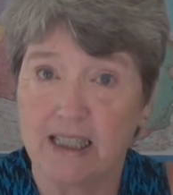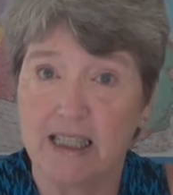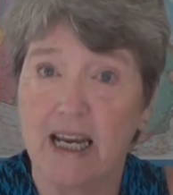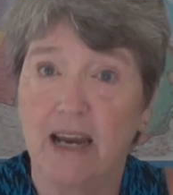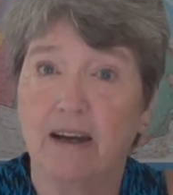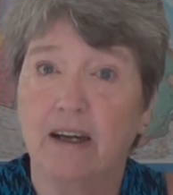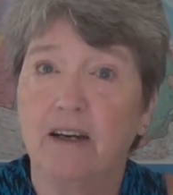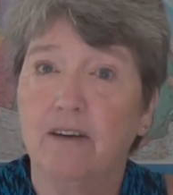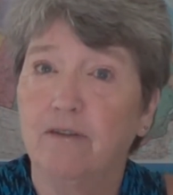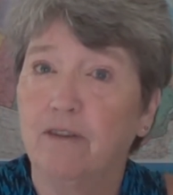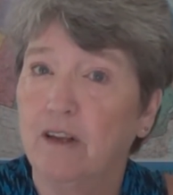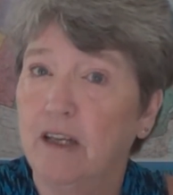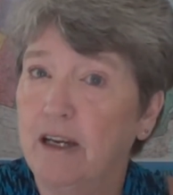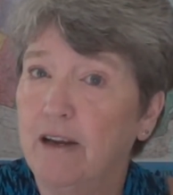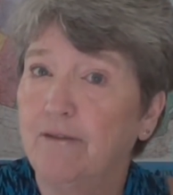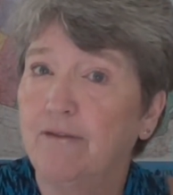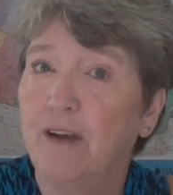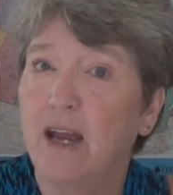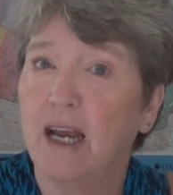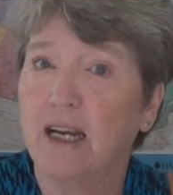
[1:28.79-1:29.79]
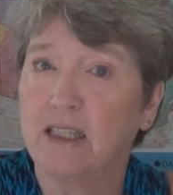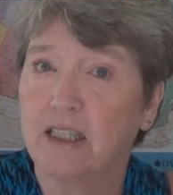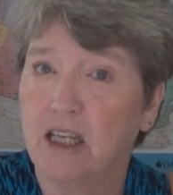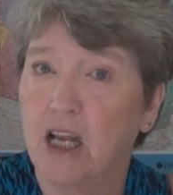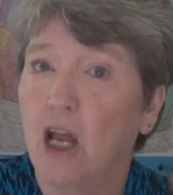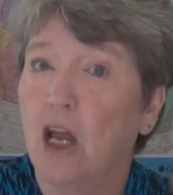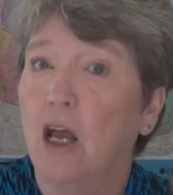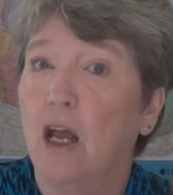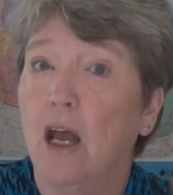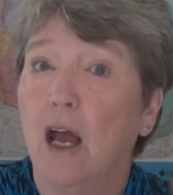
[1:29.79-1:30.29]
negatively
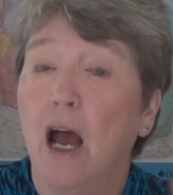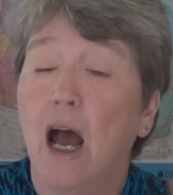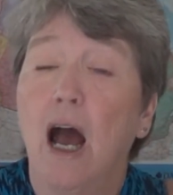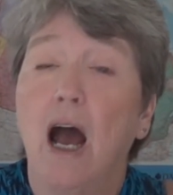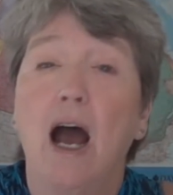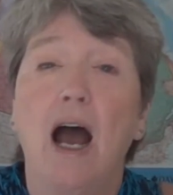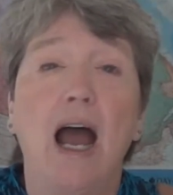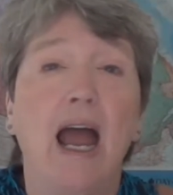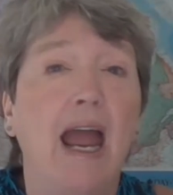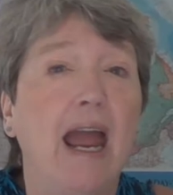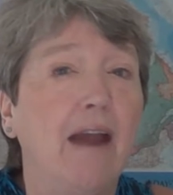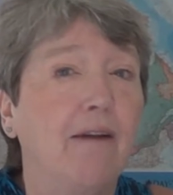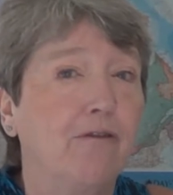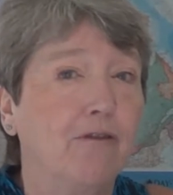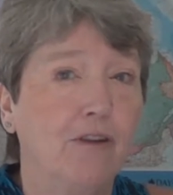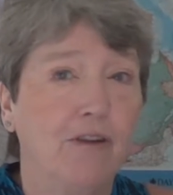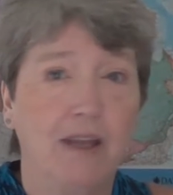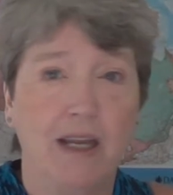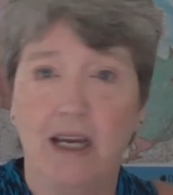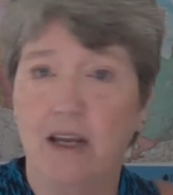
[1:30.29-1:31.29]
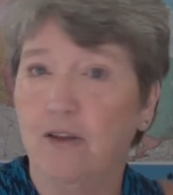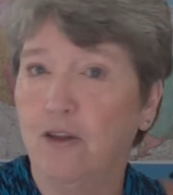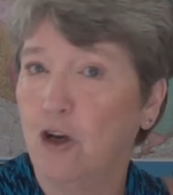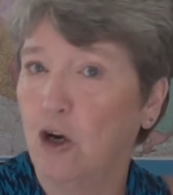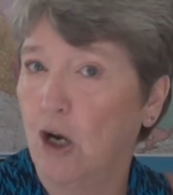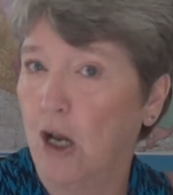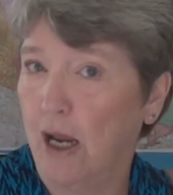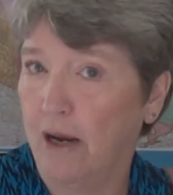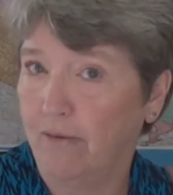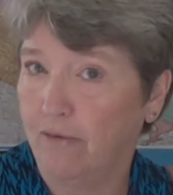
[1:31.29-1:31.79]
affects everything in
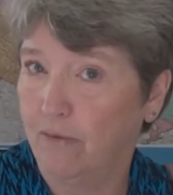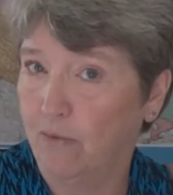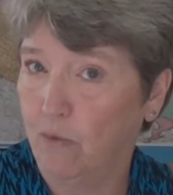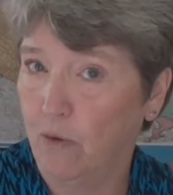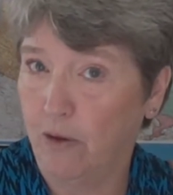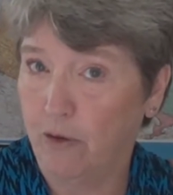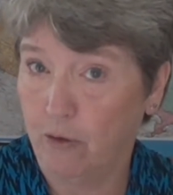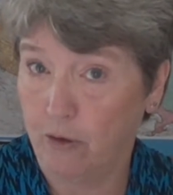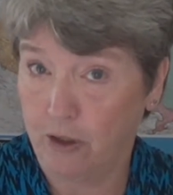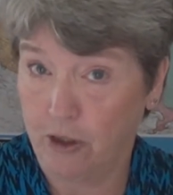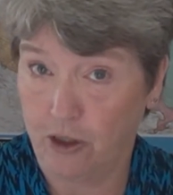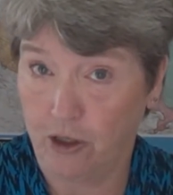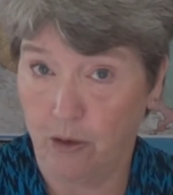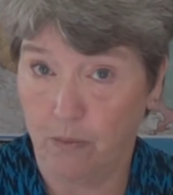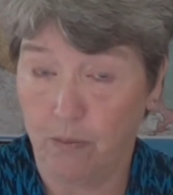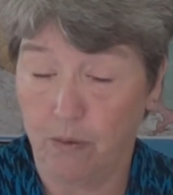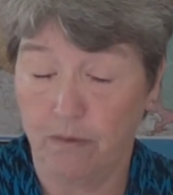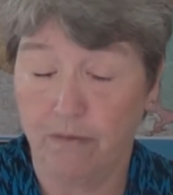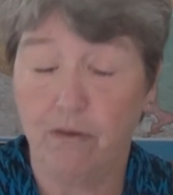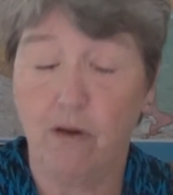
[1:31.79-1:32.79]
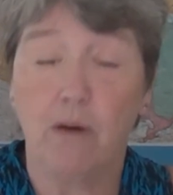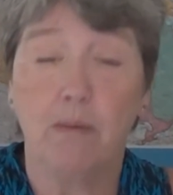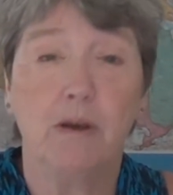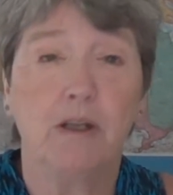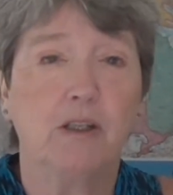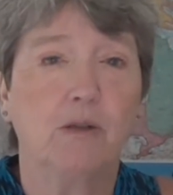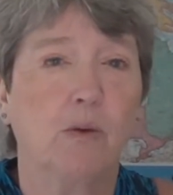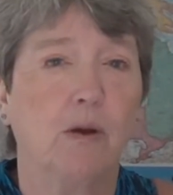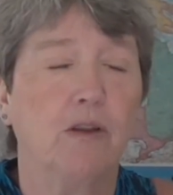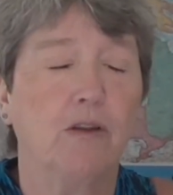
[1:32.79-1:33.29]
their life, whether it's their
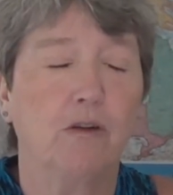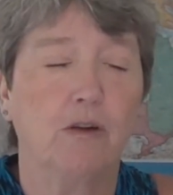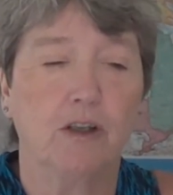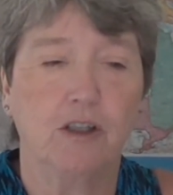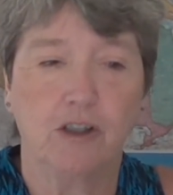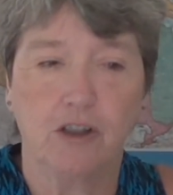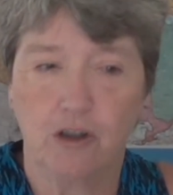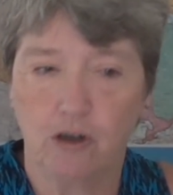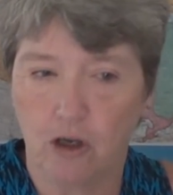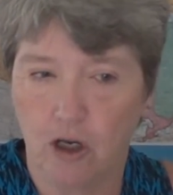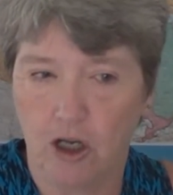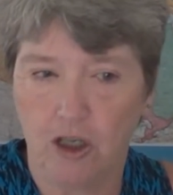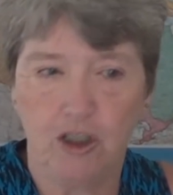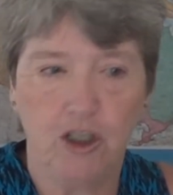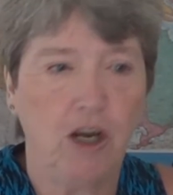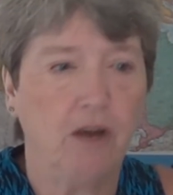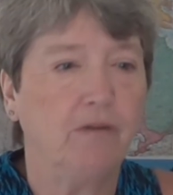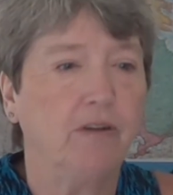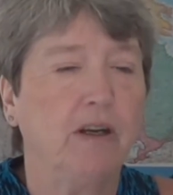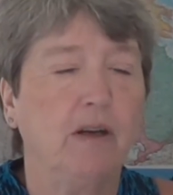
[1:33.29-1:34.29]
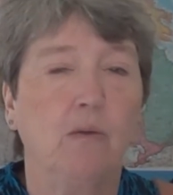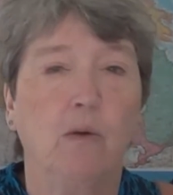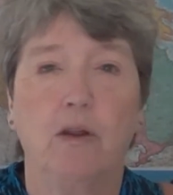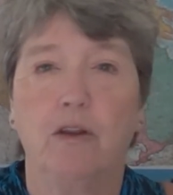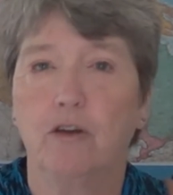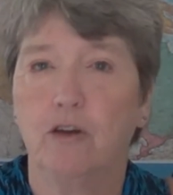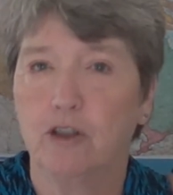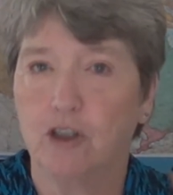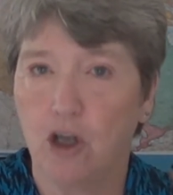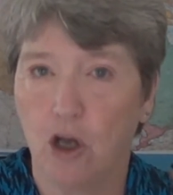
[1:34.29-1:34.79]
performance, whether it's their longevity,
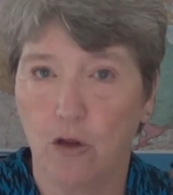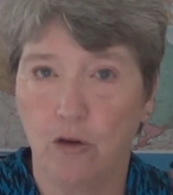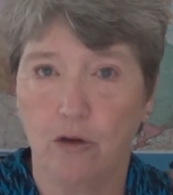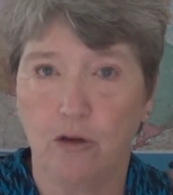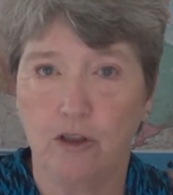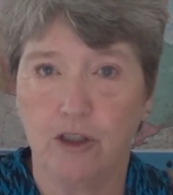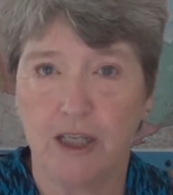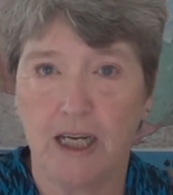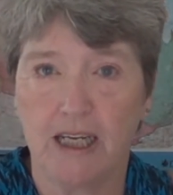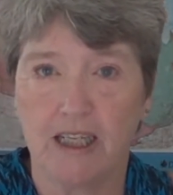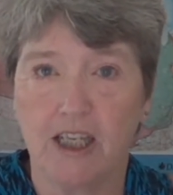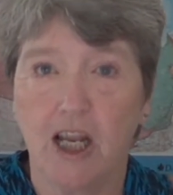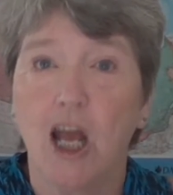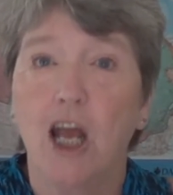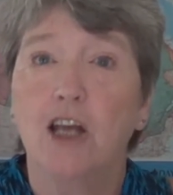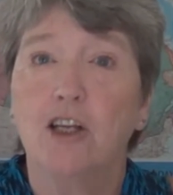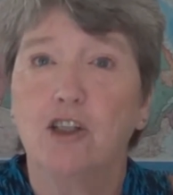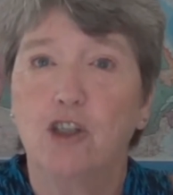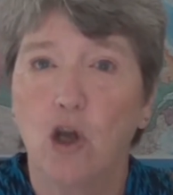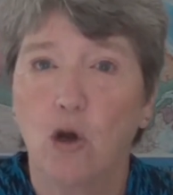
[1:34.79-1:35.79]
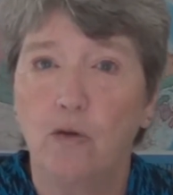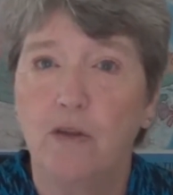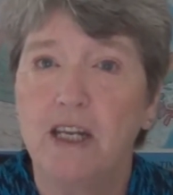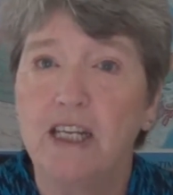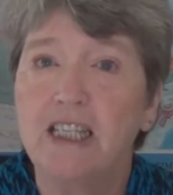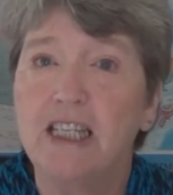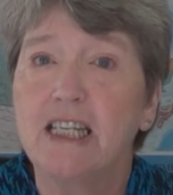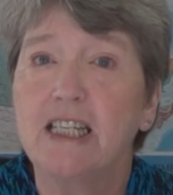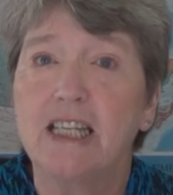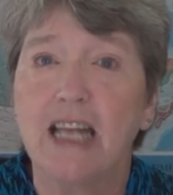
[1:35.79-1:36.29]
whether it's all those things. So
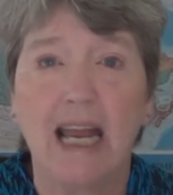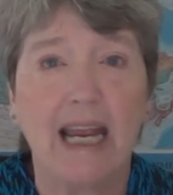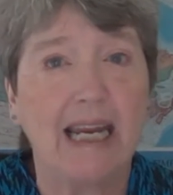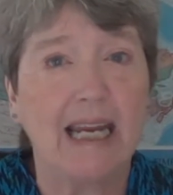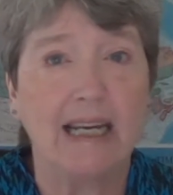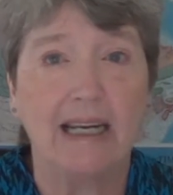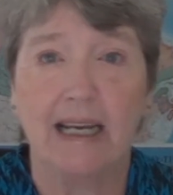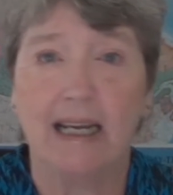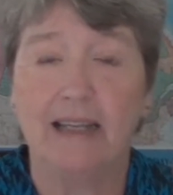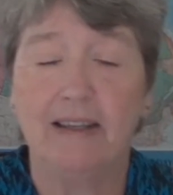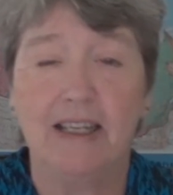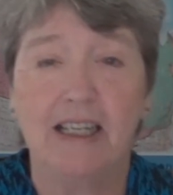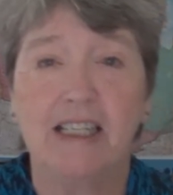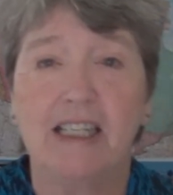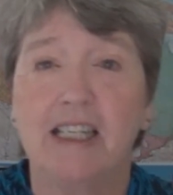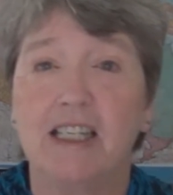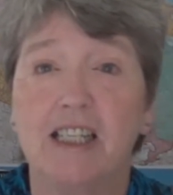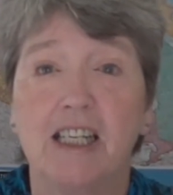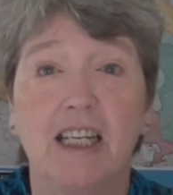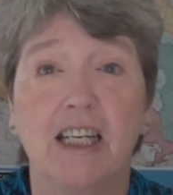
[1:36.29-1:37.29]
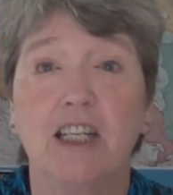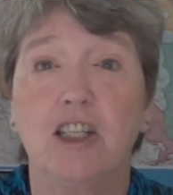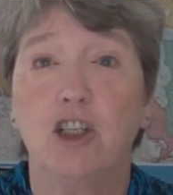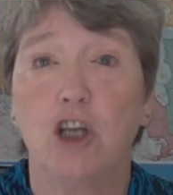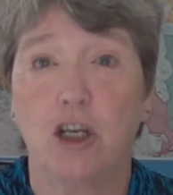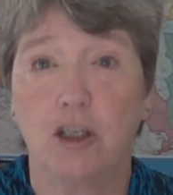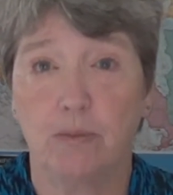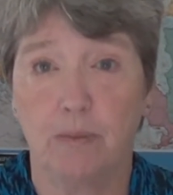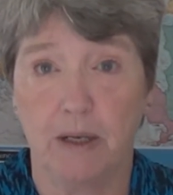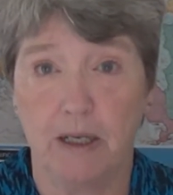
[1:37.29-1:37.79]
this isn't a
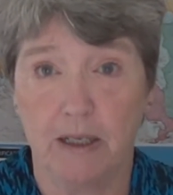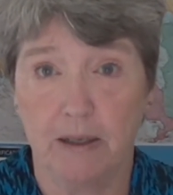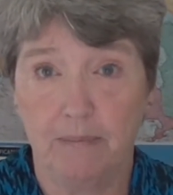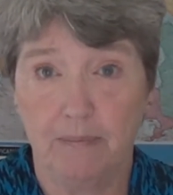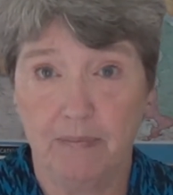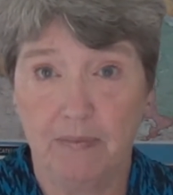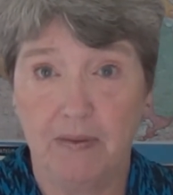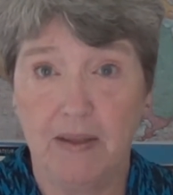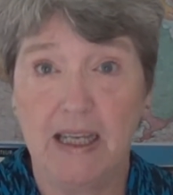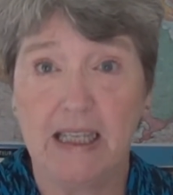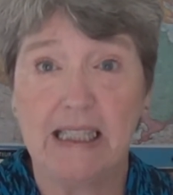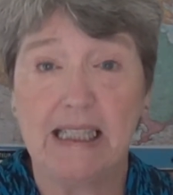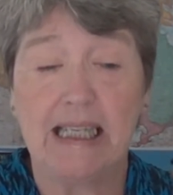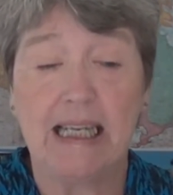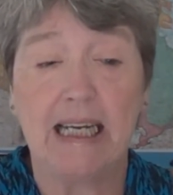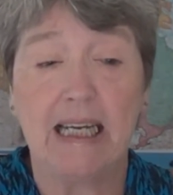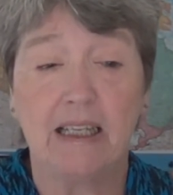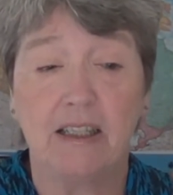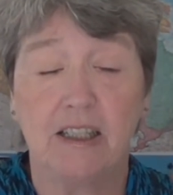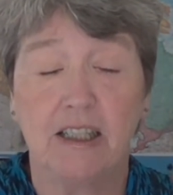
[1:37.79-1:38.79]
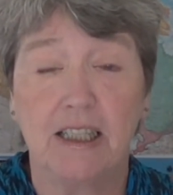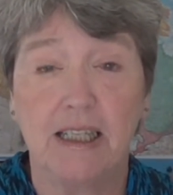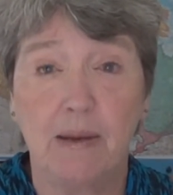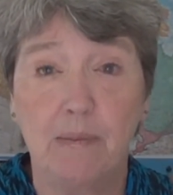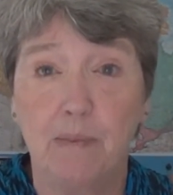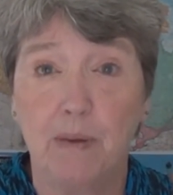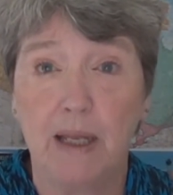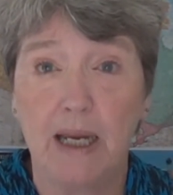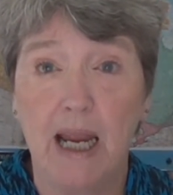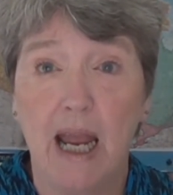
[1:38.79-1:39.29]
judgment. This is
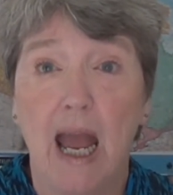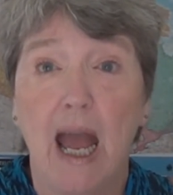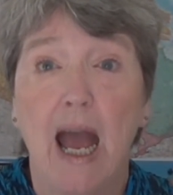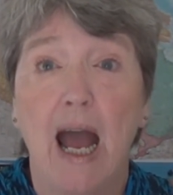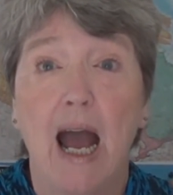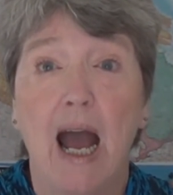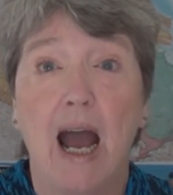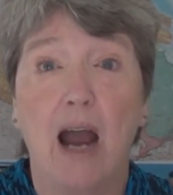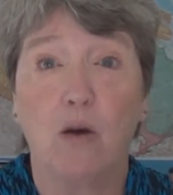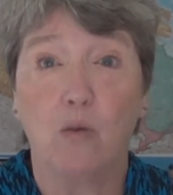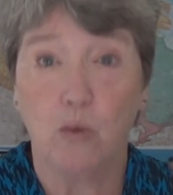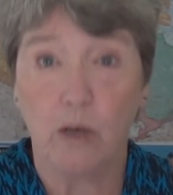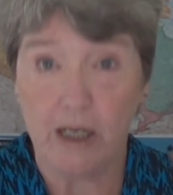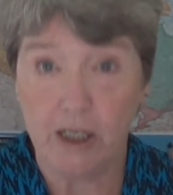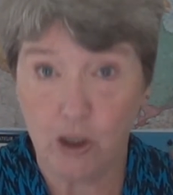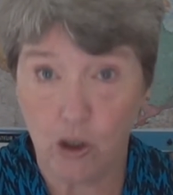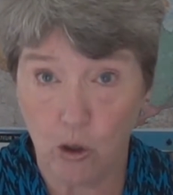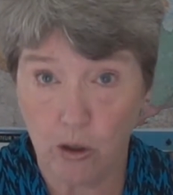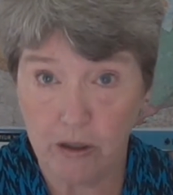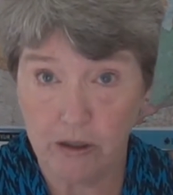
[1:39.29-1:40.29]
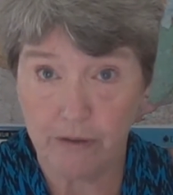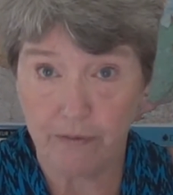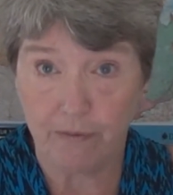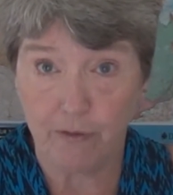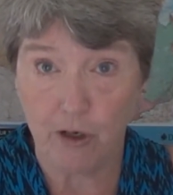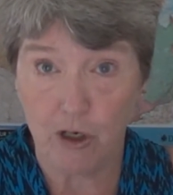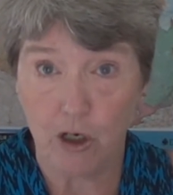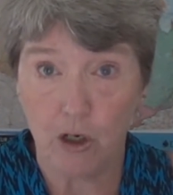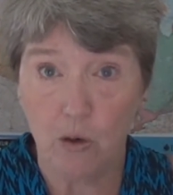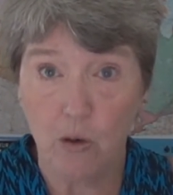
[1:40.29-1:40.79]
simply a resource
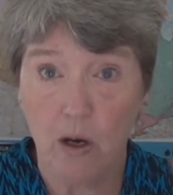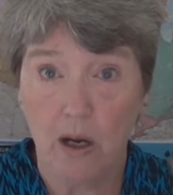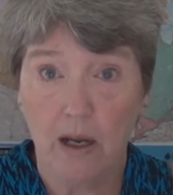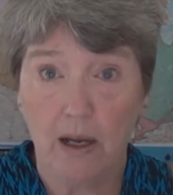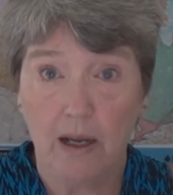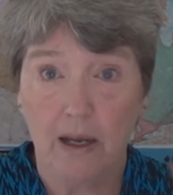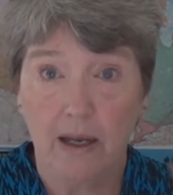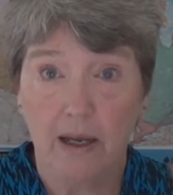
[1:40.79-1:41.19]
for you